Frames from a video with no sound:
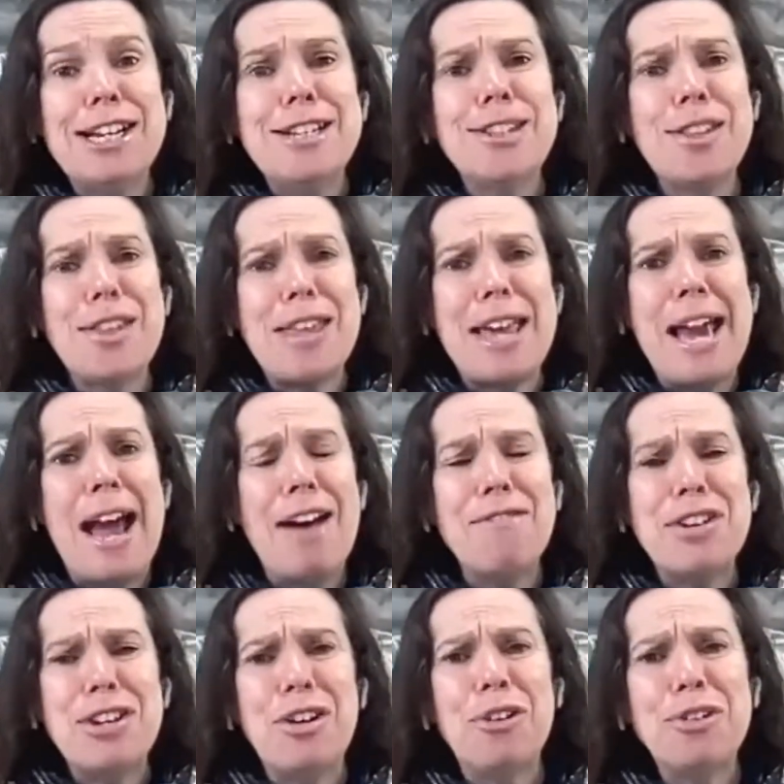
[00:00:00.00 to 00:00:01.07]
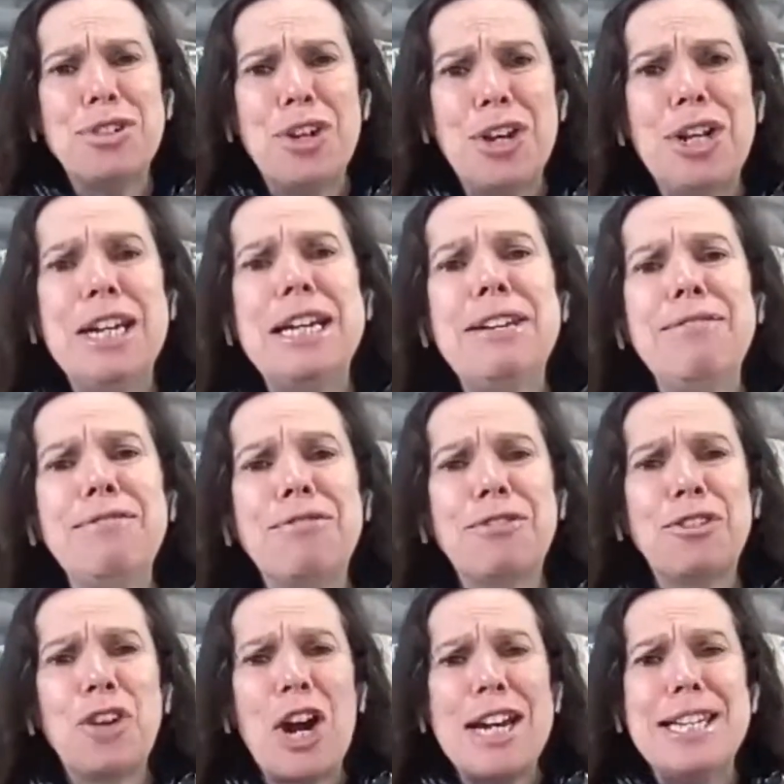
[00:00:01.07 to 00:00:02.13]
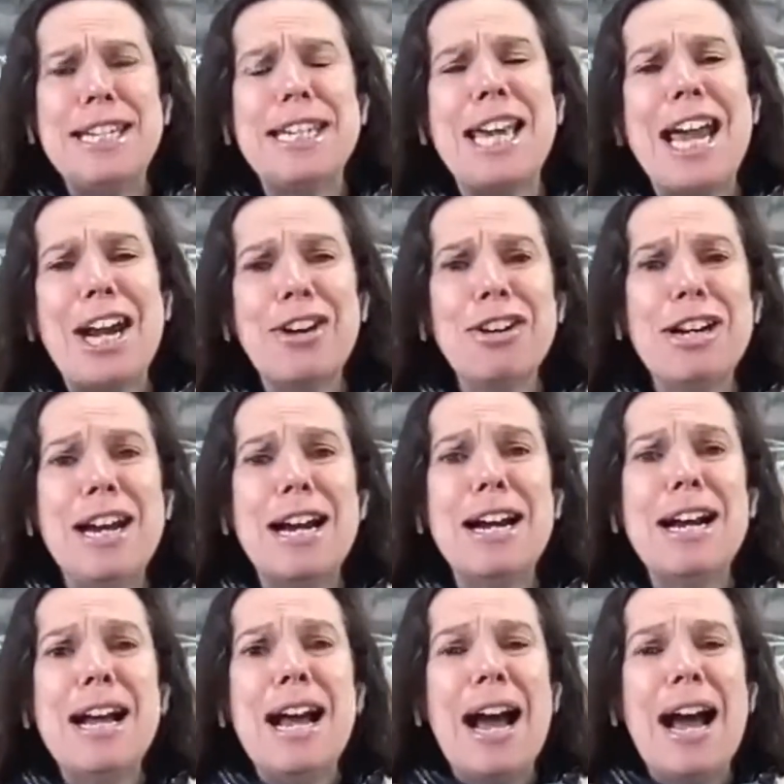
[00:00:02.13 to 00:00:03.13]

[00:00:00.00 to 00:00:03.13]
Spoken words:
so that they have an alternative grazing area.